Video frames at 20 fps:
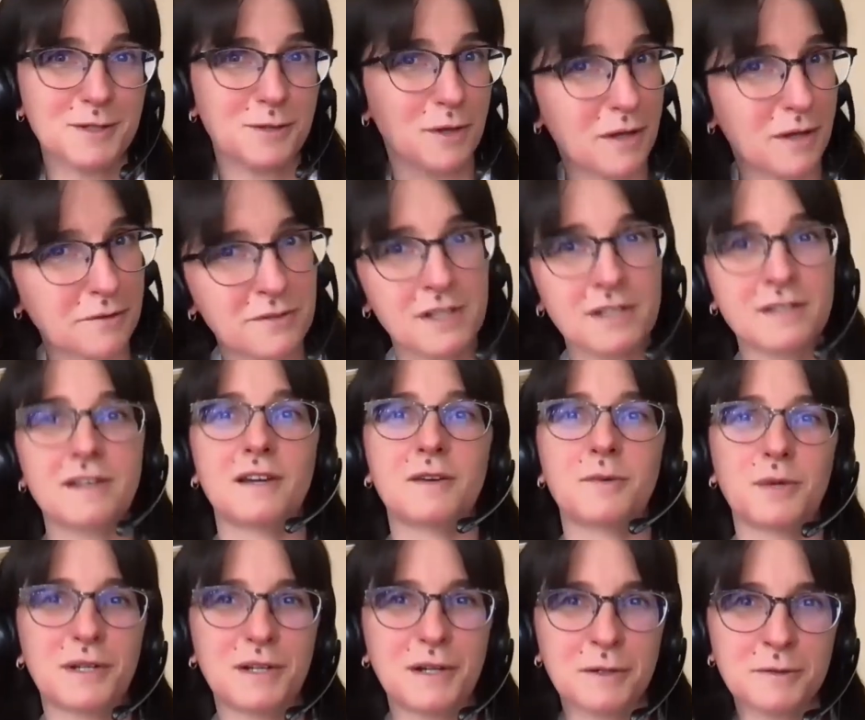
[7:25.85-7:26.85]
So every
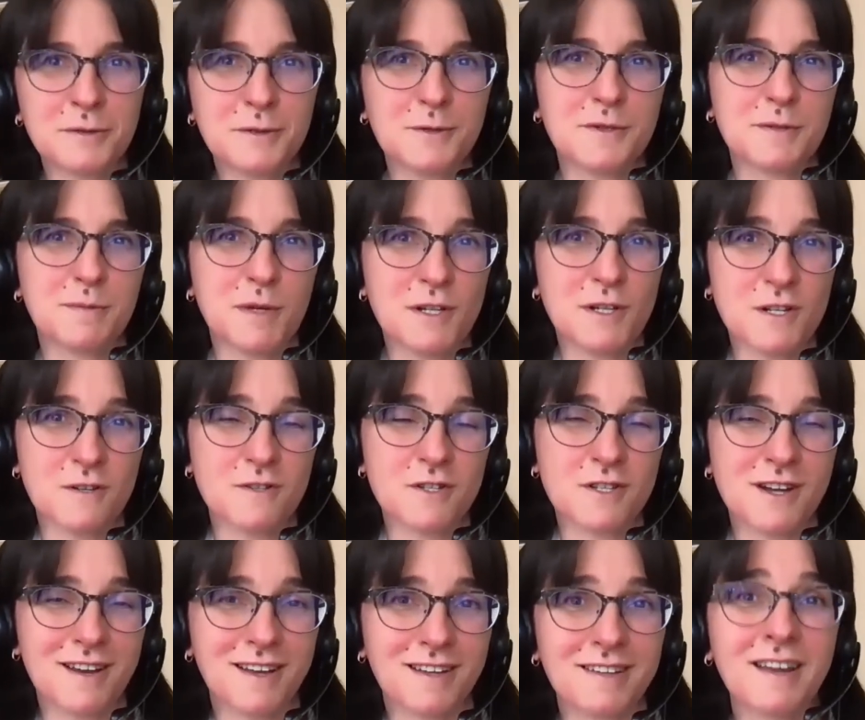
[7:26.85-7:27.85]
time we go into spatial
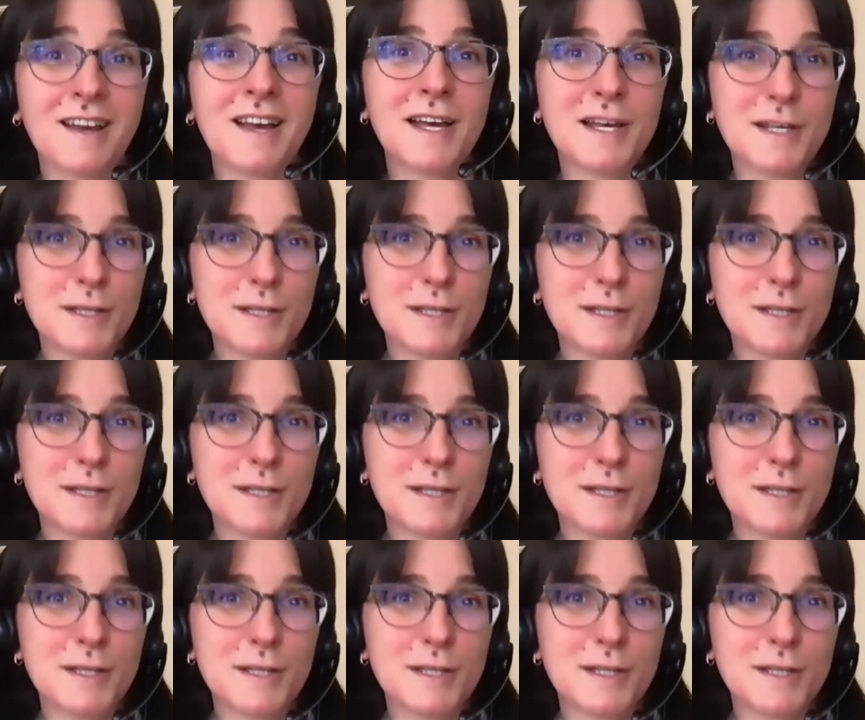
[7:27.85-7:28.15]
chat,